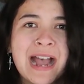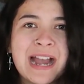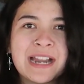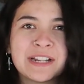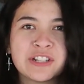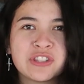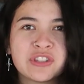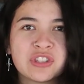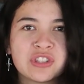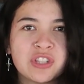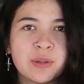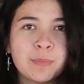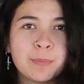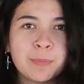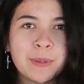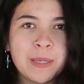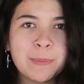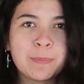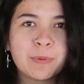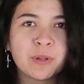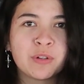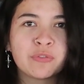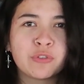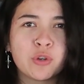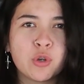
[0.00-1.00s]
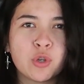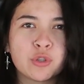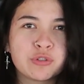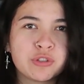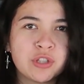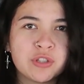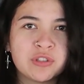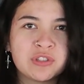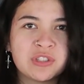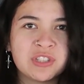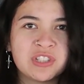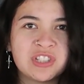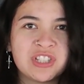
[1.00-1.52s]
And some people have
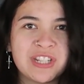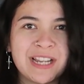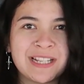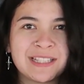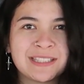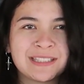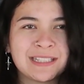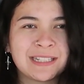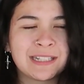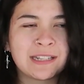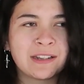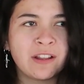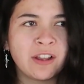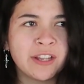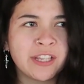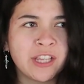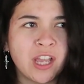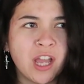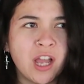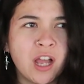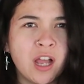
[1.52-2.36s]
also suggested like